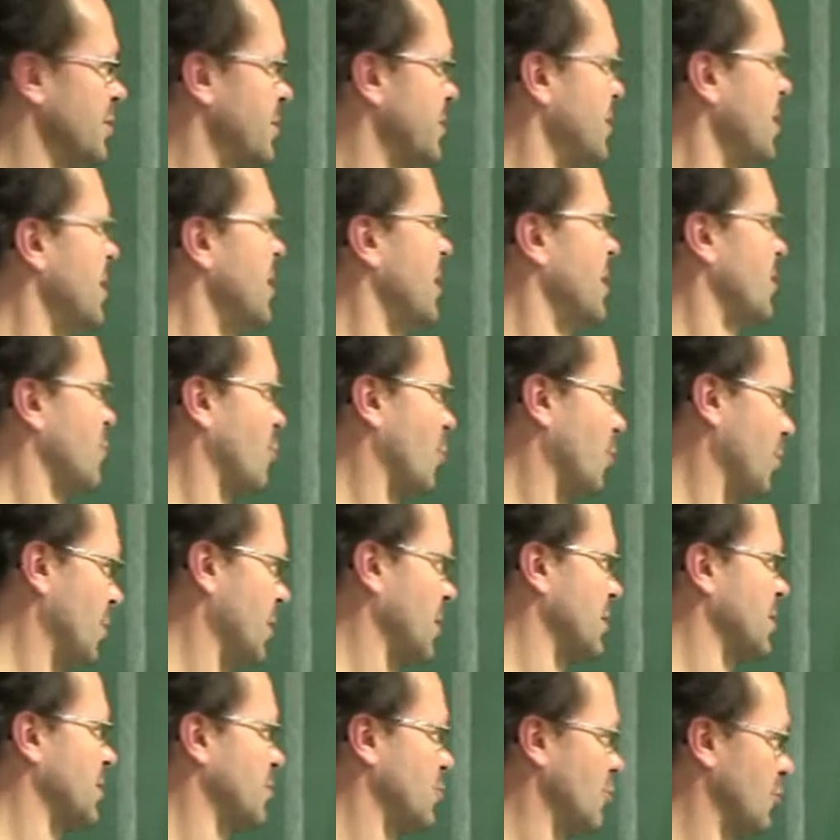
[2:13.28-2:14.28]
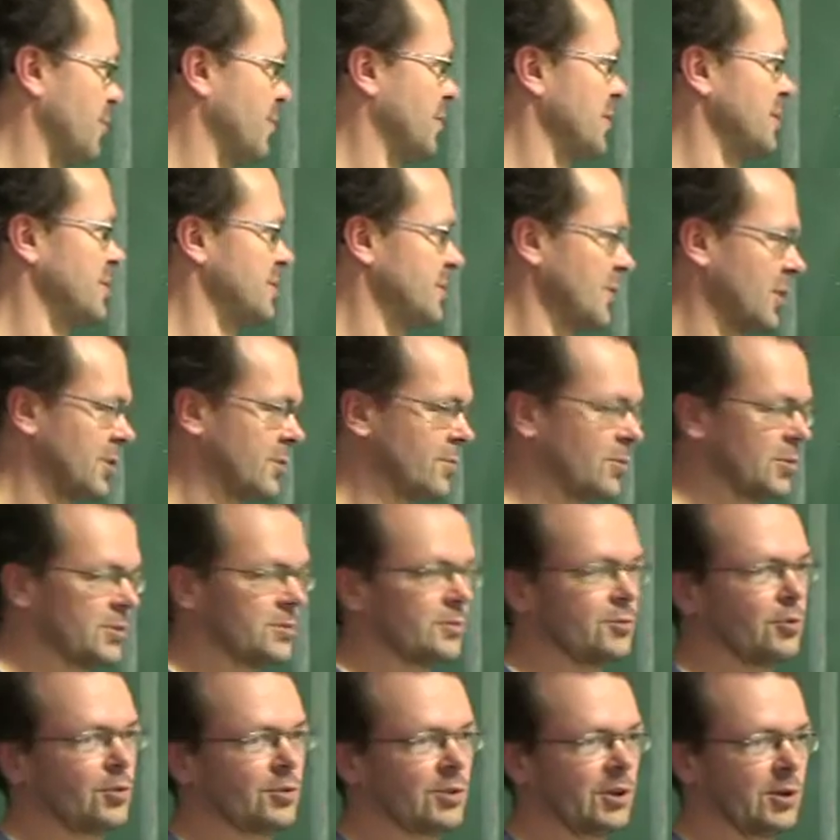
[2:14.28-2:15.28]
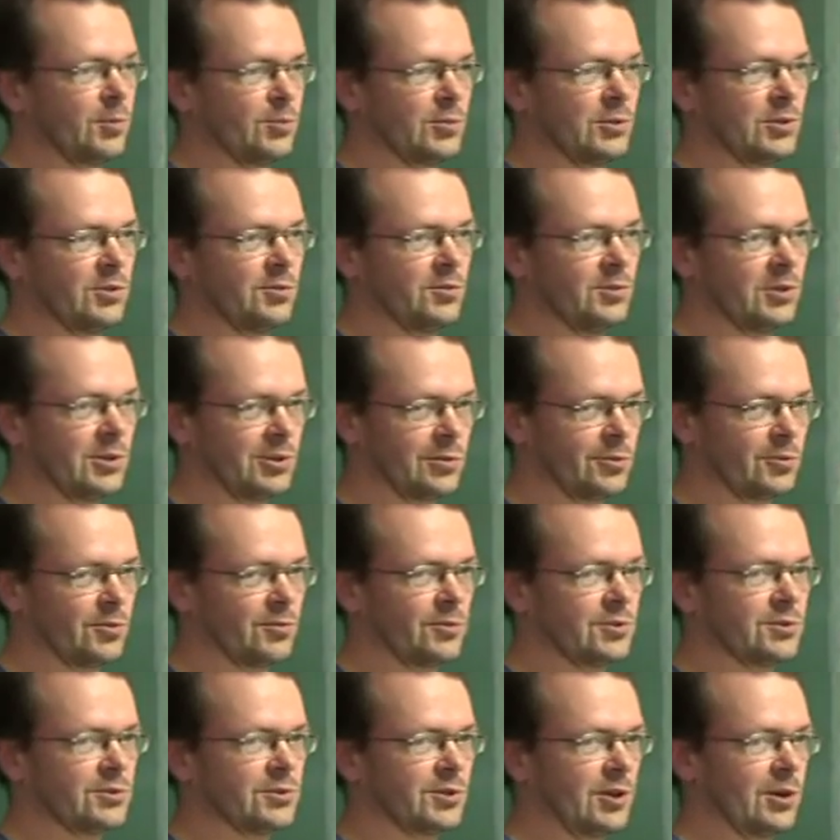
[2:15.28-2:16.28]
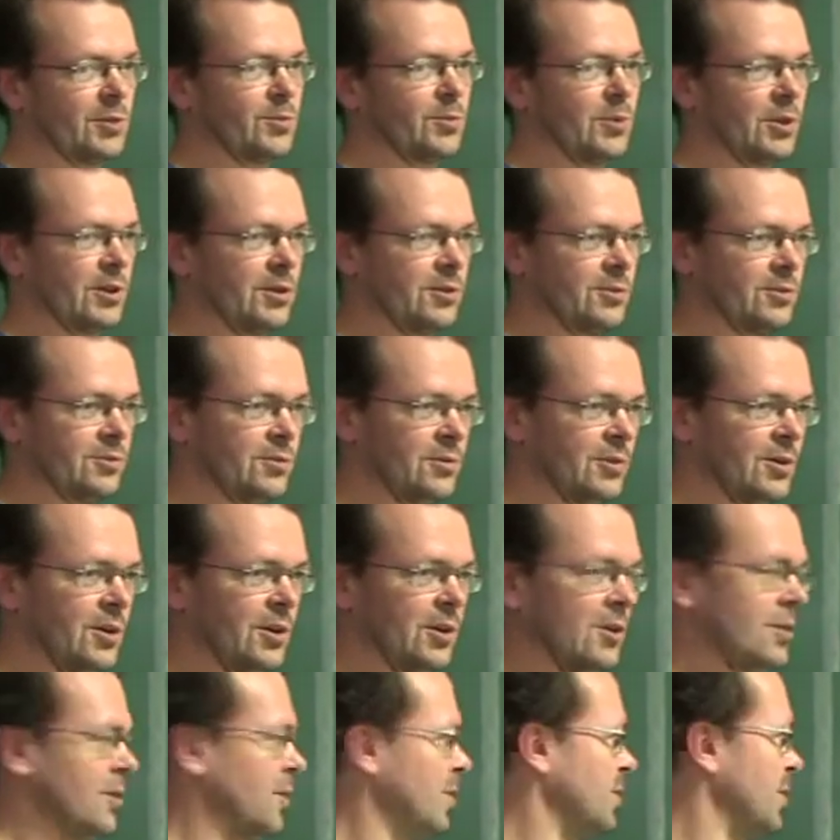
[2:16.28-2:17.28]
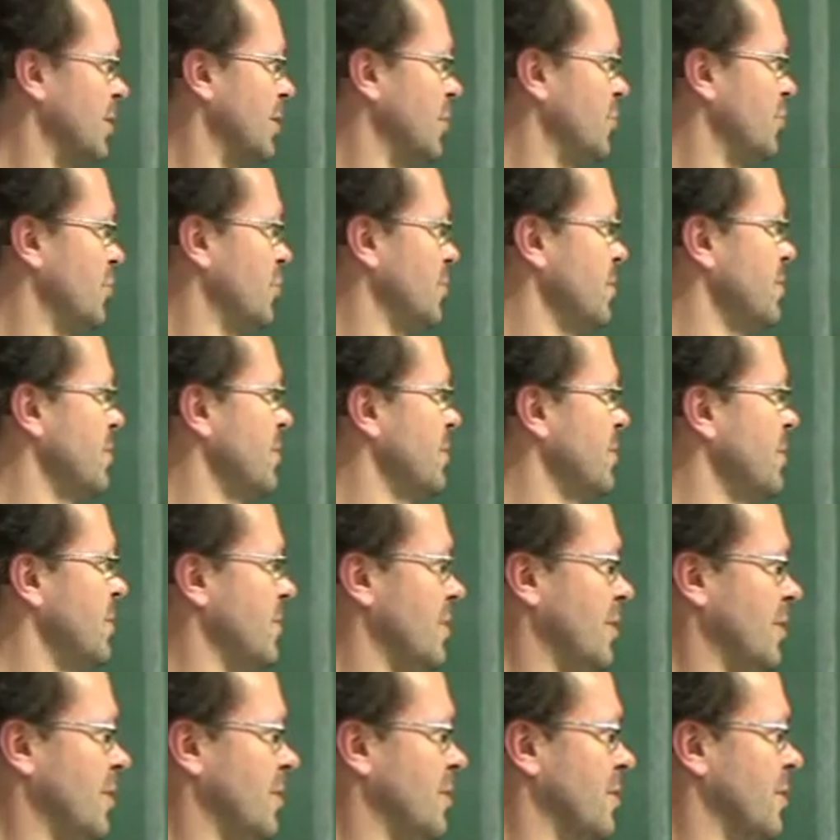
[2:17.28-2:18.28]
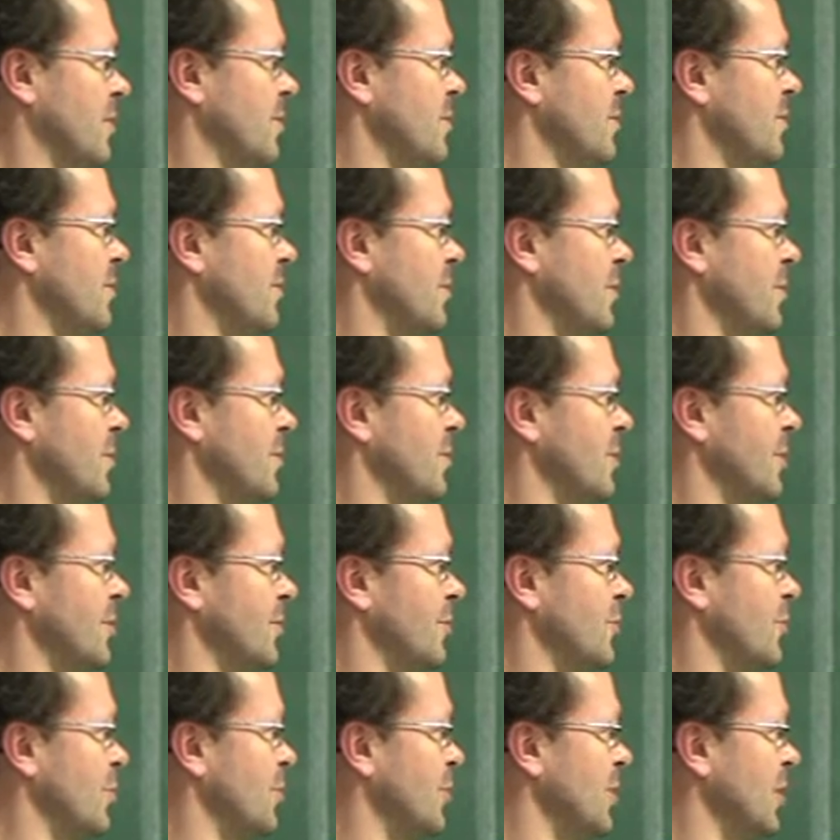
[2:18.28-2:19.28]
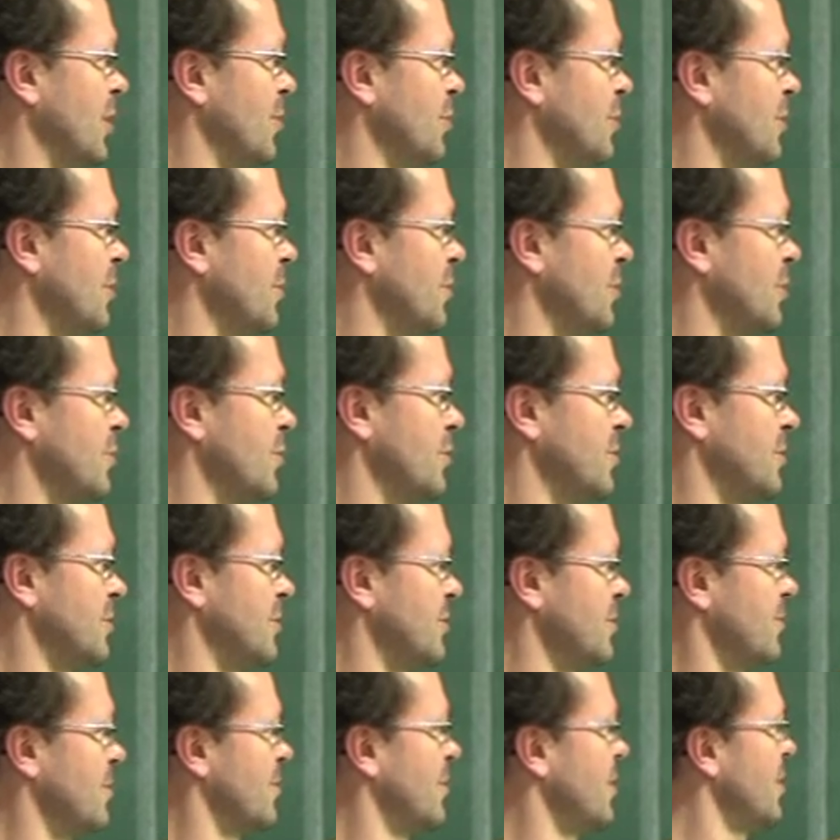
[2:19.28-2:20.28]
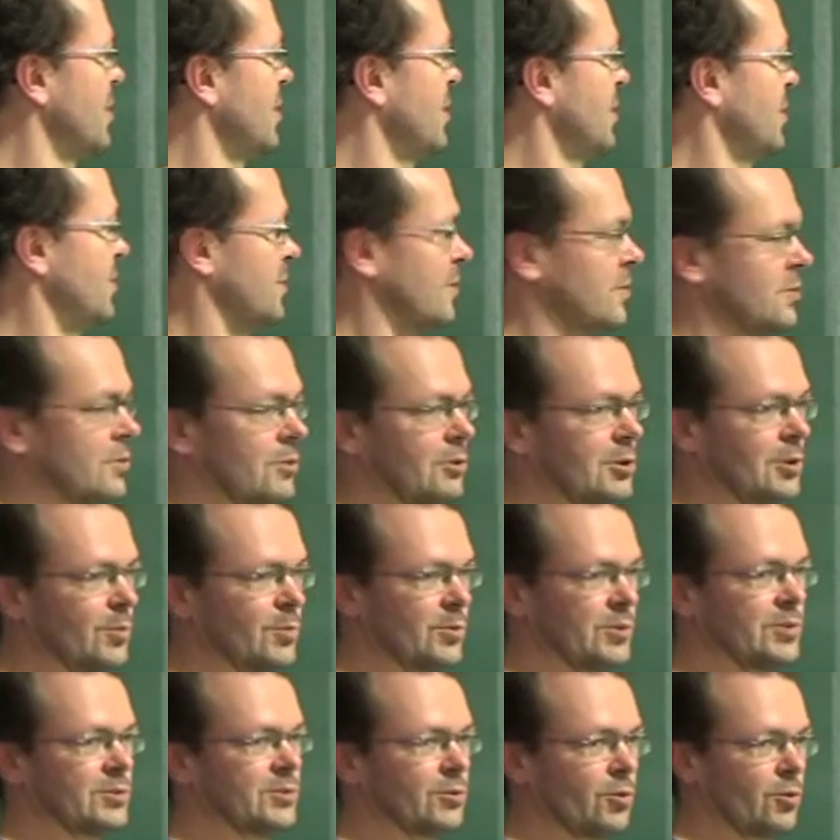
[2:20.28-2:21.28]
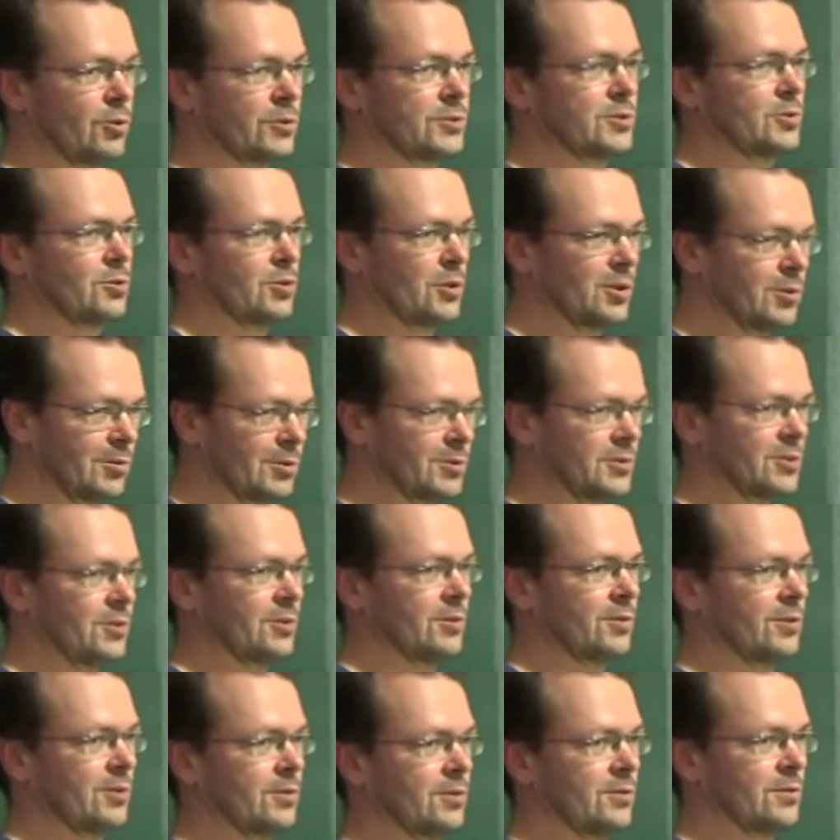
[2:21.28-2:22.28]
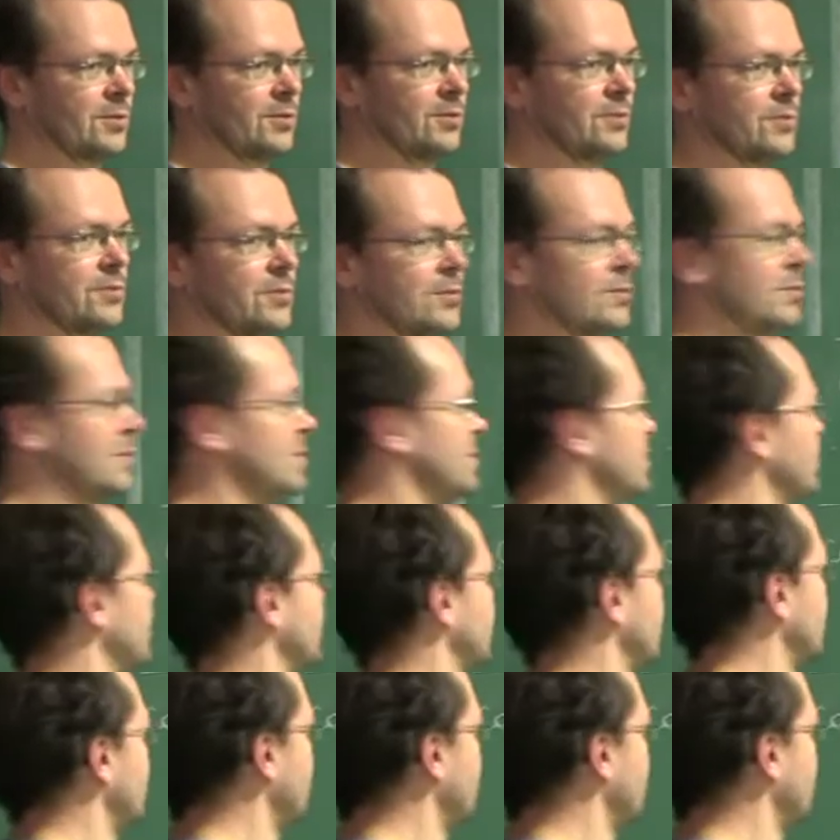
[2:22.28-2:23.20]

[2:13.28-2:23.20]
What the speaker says: It's compact convex set with non-empty interior. This time I allow the interior to be empty, because the theorem is also interesting under this